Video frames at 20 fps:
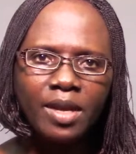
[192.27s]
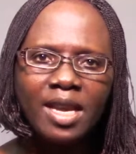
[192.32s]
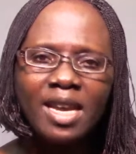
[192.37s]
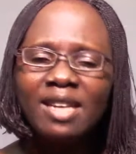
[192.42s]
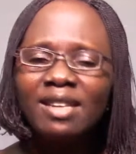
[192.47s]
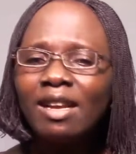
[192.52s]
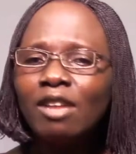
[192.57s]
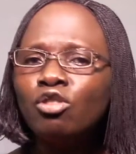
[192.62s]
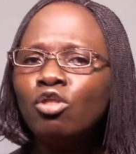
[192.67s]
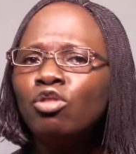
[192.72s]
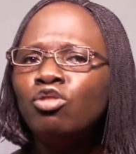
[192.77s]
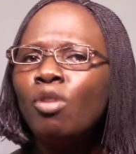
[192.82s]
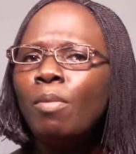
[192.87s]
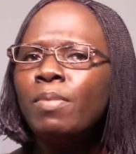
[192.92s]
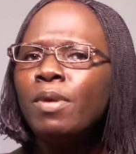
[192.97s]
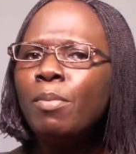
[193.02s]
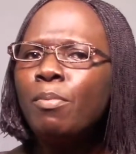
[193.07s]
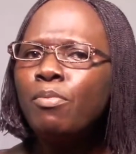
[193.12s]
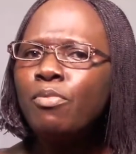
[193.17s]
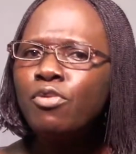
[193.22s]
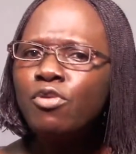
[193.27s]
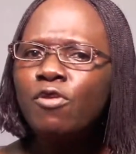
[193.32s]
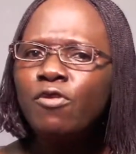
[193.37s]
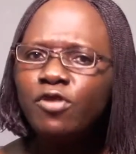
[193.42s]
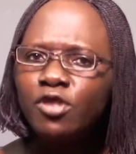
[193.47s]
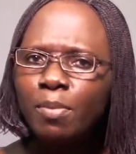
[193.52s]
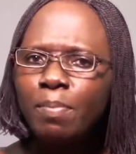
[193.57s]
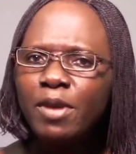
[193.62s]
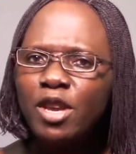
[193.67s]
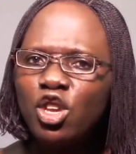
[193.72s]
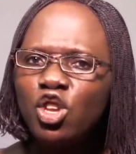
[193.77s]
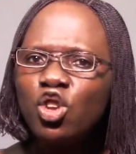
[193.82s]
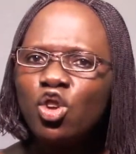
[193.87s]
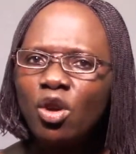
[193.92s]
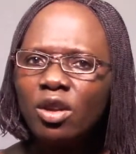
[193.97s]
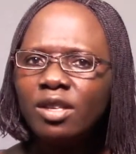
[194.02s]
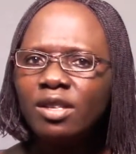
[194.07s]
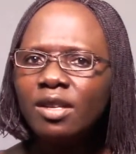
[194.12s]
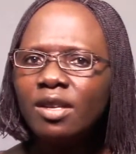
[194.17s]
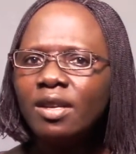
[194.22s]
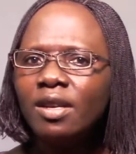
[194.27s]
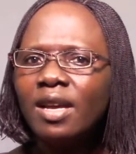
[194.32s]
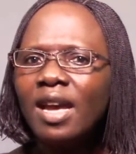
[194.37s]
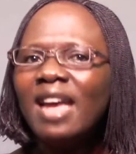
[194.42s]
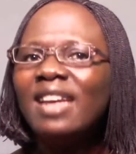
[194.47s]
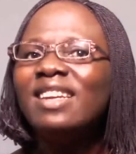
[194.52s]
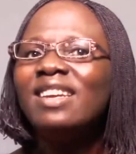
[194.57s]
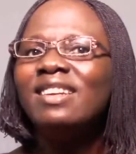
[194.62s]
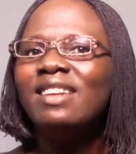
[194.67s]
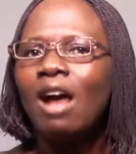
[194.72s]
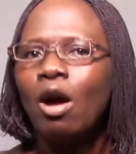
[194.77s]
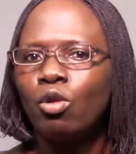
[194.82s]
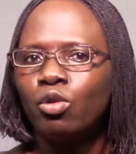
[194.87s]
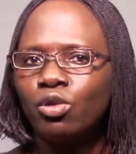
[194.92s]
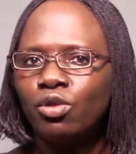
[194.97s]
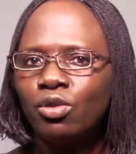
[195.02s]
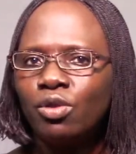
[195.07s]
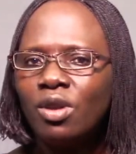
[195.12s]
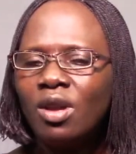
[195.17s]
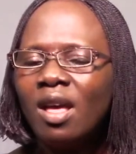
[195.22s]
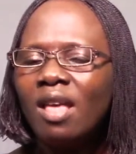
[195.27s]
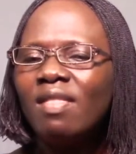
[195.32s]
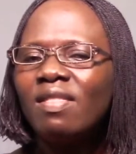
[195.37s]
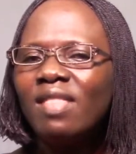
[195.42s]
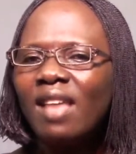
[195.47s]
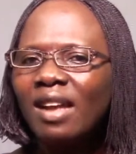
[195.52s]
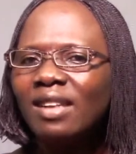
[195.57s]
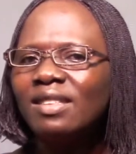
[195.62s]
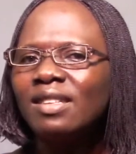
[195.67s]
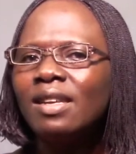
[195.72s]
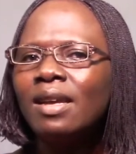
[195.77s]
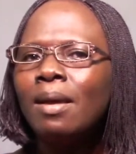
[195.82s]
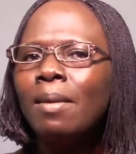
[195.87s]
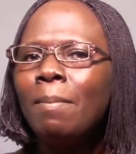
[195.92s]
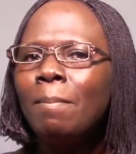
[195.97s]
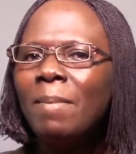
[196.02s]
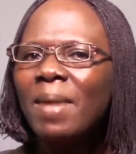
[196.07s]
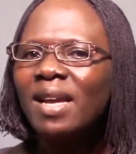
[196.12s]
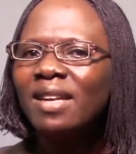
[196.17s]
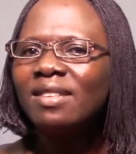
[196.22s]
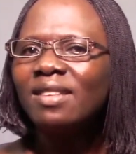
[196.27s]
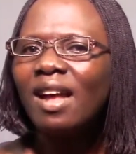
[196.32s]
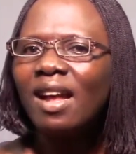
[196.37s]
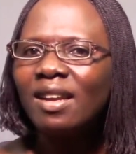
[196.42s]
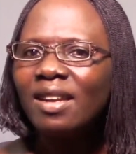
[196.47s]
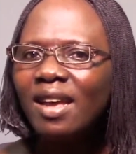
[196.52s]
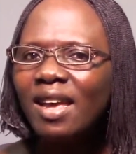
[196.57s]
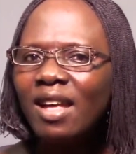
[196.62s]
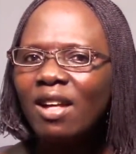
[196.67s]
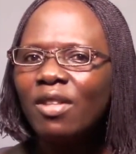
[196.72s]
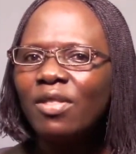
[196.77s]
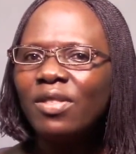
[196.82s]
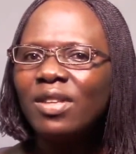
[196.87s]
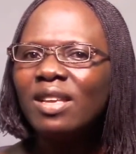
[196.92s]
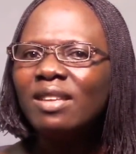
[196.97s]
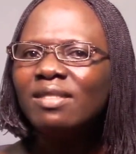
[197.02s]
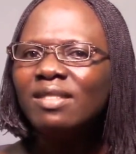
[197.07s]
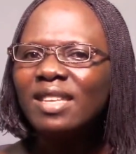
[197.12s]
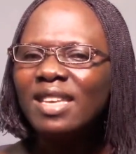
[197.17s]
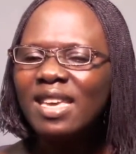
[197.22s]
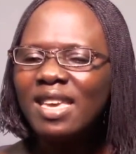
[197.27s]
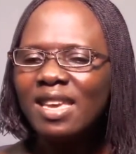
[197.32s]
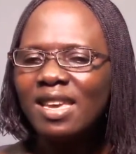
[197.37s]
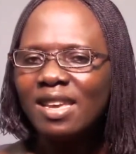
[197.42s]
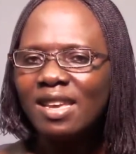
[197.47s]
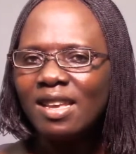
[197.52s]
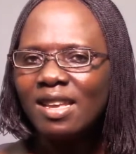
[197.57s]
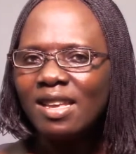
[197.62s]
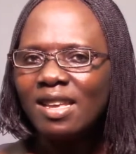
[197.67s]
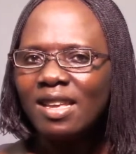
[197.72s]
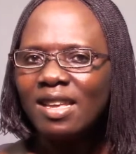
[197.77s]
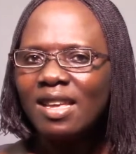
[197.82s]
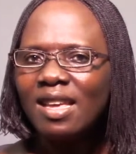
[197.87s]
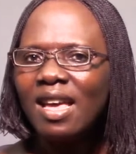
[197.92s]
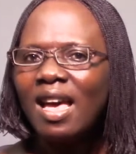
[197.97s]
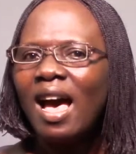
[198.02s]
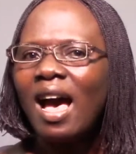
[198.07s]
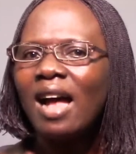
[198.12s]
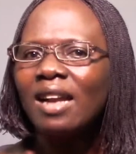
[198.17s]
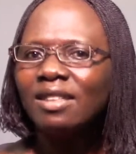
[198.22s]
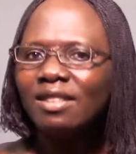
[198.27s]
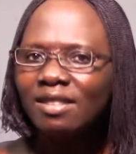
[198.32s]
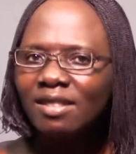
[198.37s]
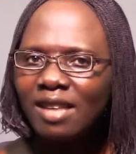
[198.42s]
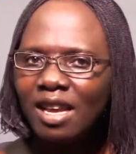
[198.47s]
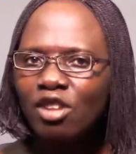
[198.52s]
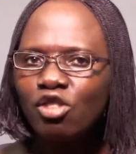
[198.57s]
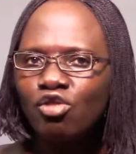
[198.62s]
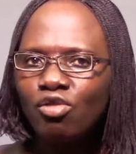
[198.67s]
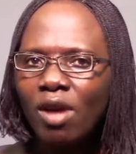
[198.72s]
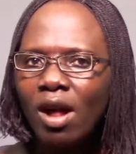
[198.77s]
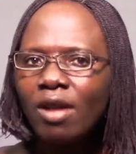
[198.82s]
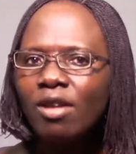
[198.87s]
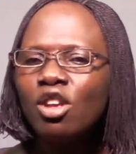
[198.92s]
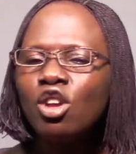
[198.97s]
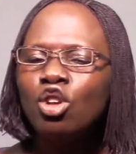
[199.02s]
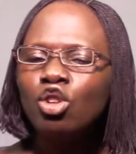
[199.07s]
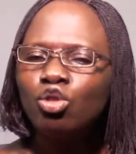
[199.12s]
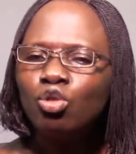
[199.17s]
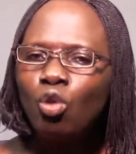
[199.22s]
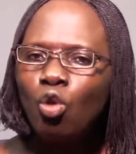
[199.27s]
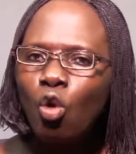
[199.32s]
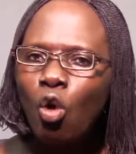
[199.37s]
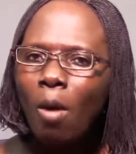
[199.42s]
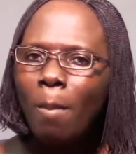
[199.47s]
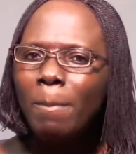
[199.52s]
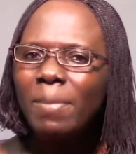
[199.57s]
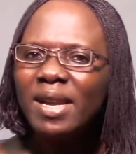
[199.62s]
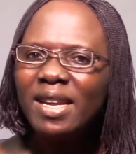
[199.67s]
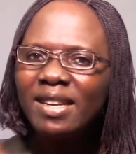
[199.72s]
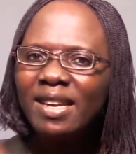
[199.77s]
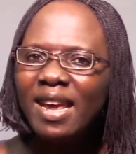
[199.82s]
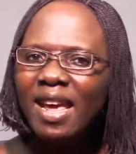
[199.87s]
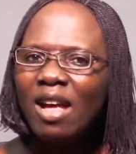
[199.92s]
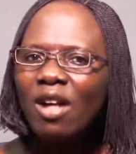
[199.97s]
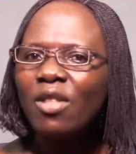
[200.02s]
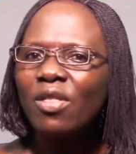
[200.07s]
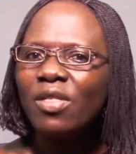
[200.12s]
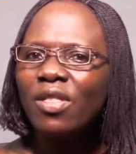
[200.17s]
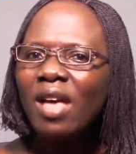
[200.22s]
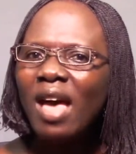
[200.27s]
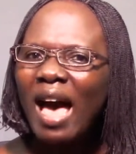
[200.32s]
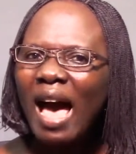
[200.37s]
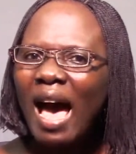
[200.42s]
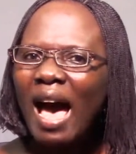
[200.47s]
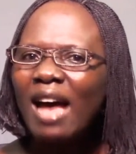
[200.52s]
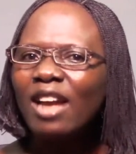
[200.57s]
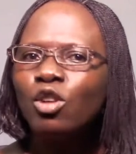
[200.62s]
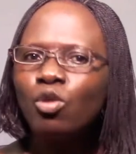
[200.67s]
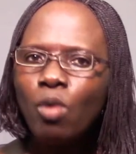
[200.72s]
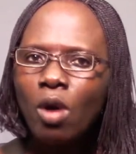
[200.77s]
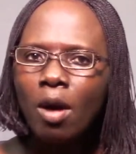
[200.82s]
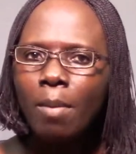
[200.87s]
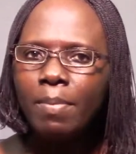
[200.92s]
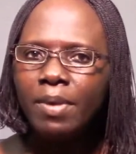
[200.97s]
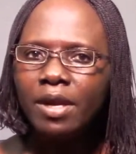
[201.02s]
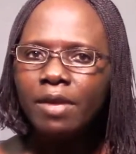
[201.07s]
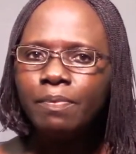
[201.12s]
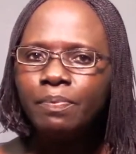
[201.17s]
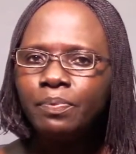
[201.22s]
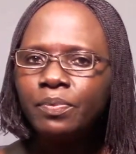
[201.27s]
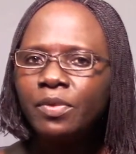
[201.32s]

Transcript: It has also been proved beyond any doubt that mental health is key and central to complete health and well-being.